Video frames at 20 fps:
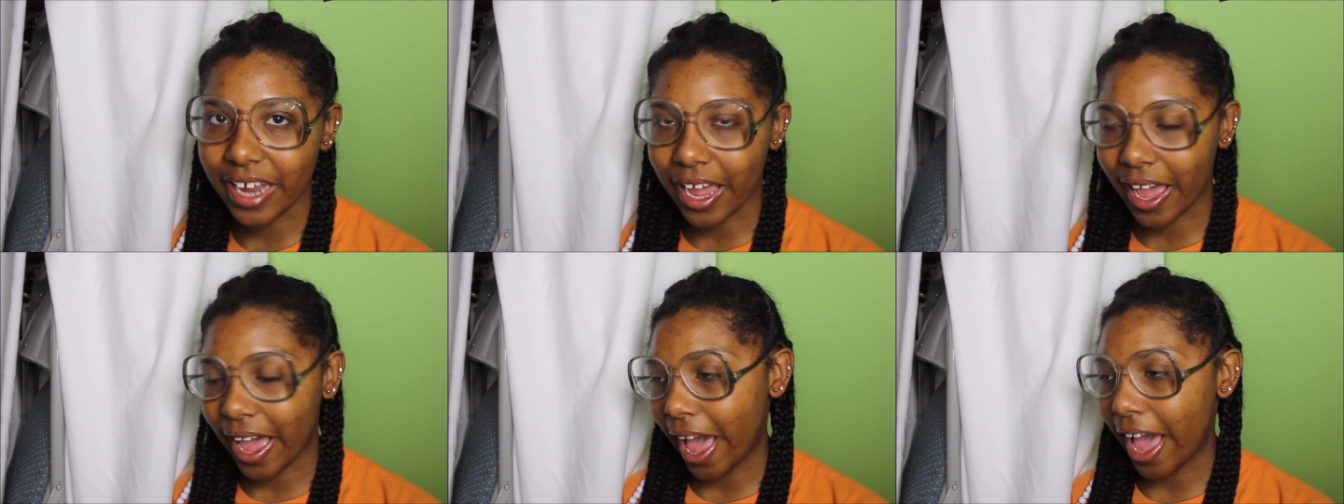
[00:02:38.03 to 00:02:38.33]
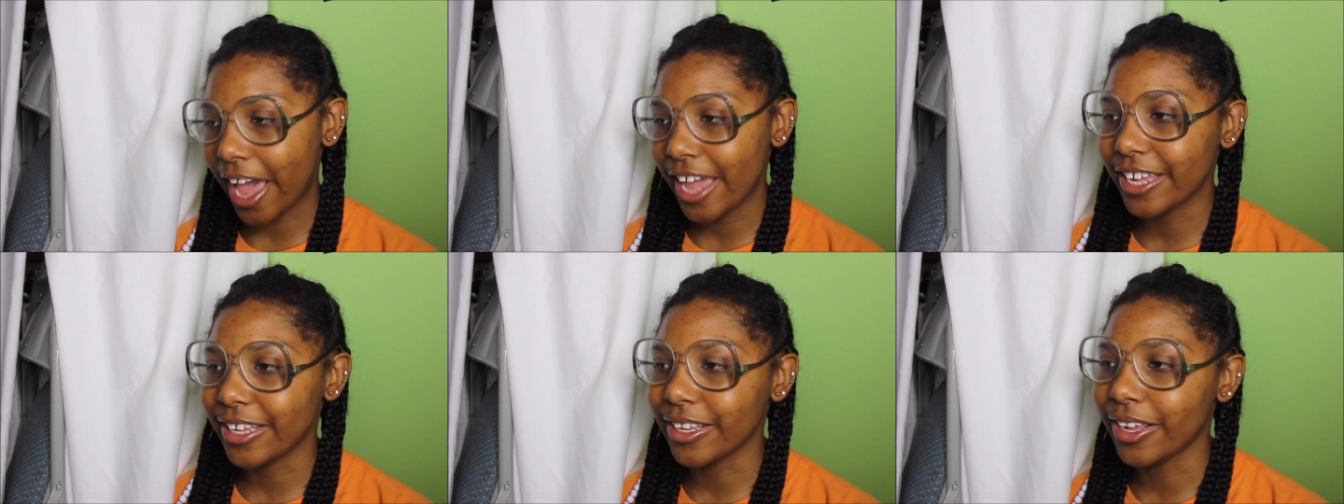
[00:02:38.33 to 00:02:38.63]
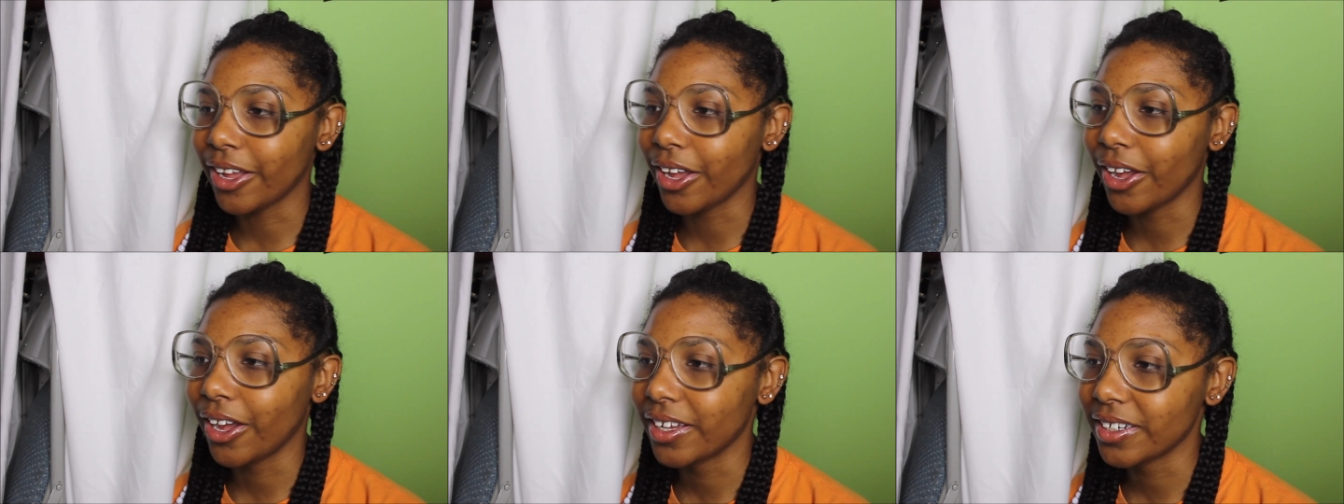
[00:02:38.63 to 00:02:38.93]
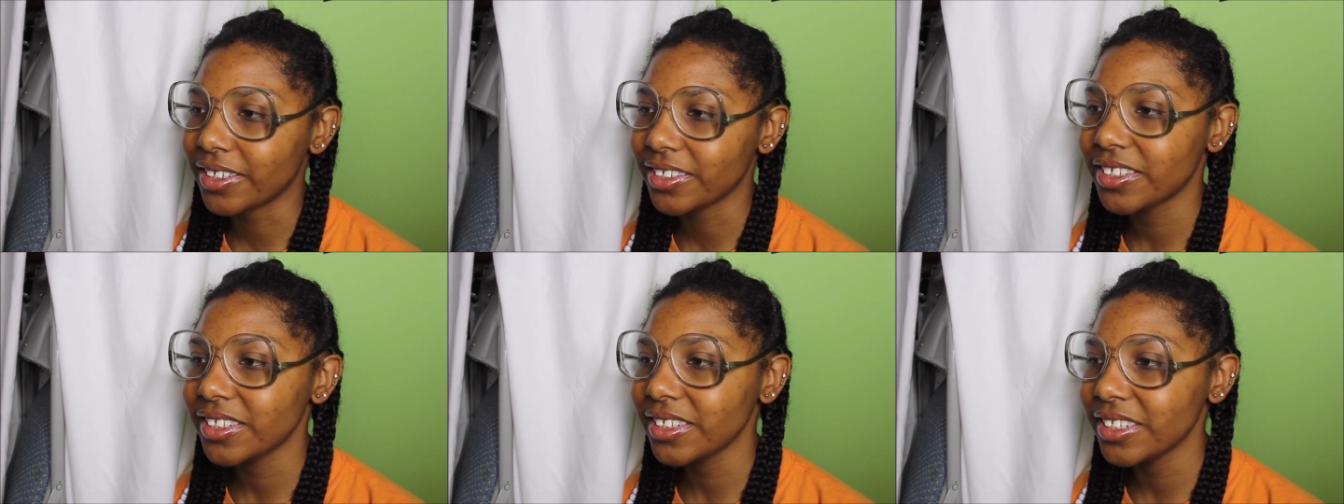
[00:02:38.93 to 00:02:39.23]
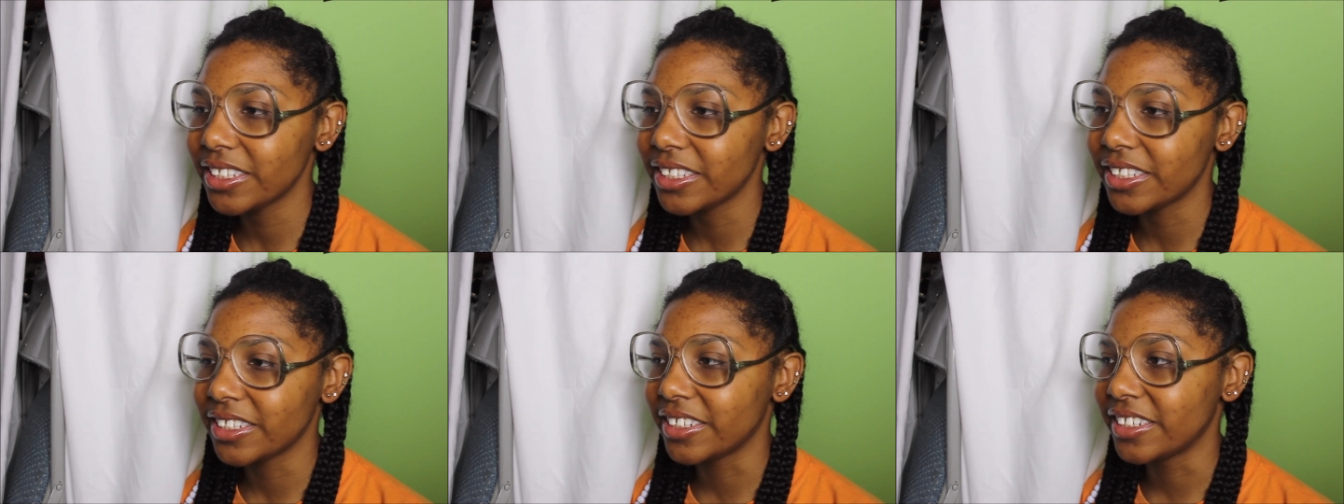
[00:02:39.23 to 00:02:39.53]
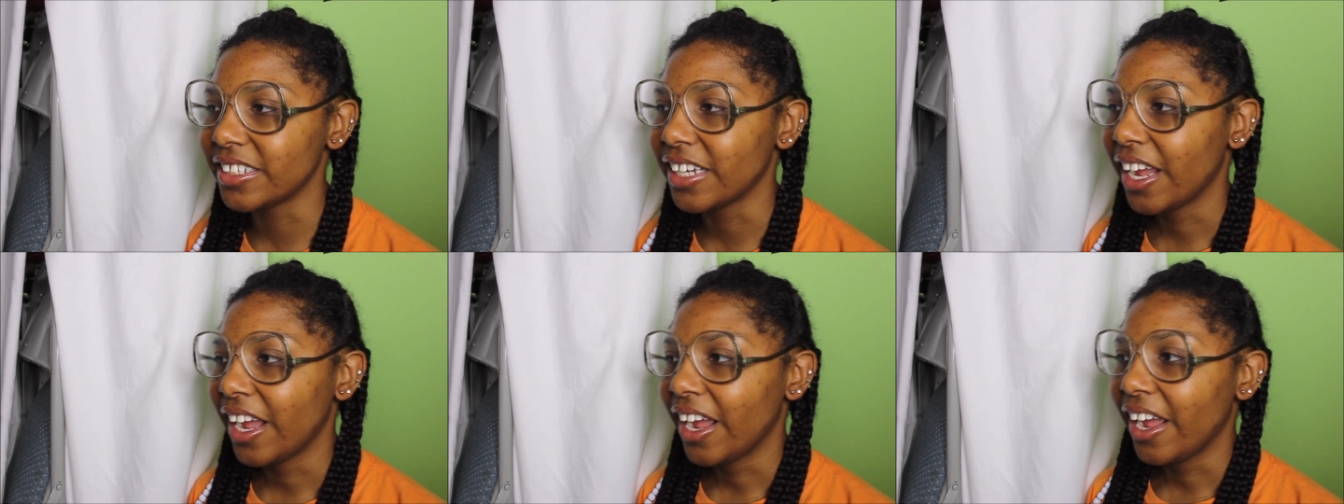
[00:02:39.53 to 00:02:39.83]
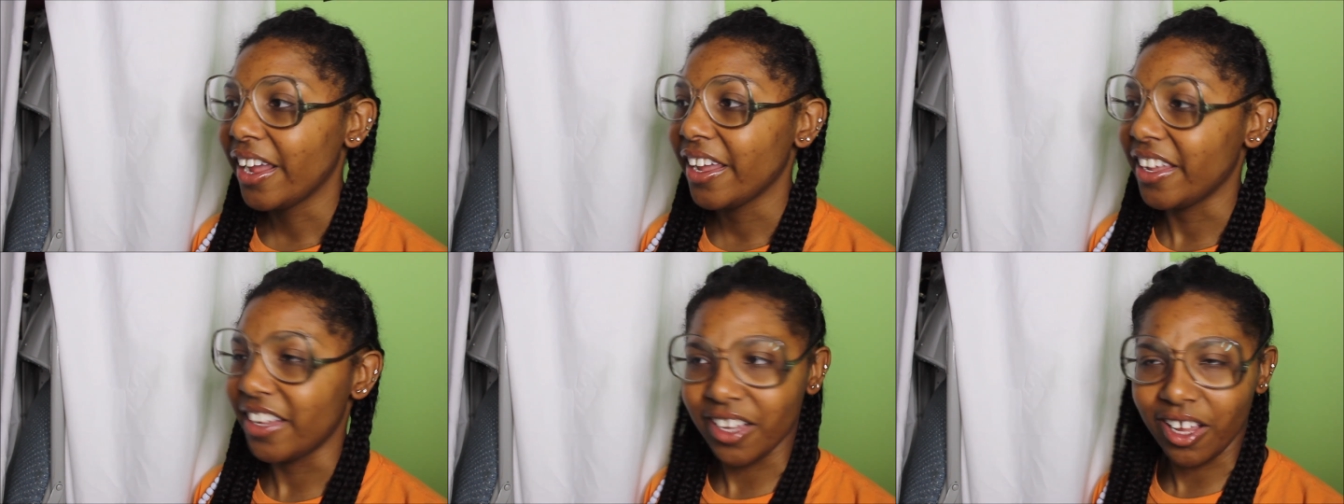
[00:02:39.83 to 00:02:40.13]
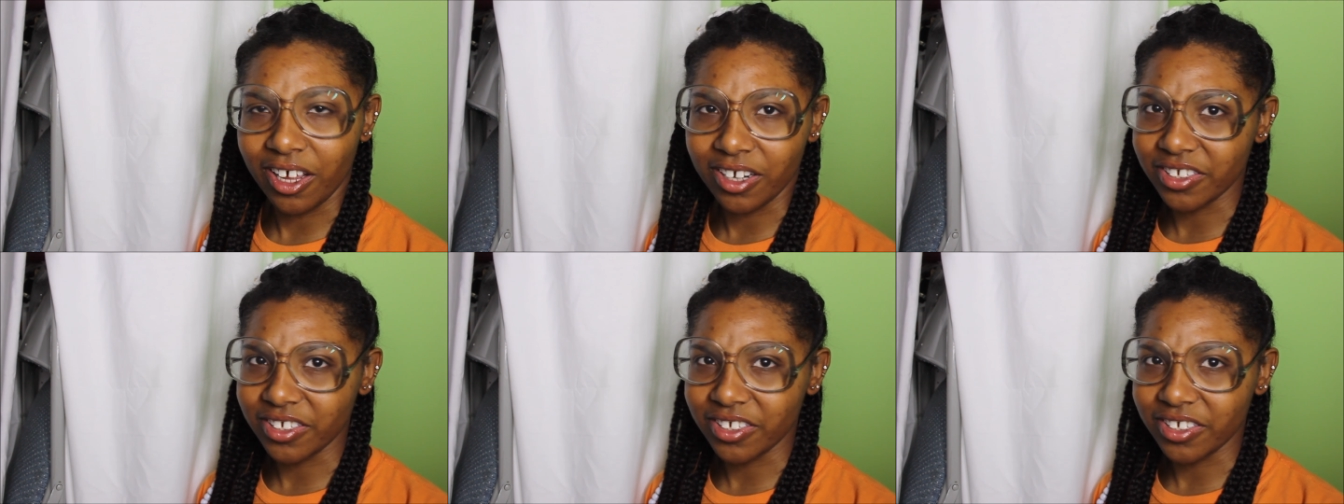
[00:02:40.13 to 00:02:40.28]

Now I honestly, it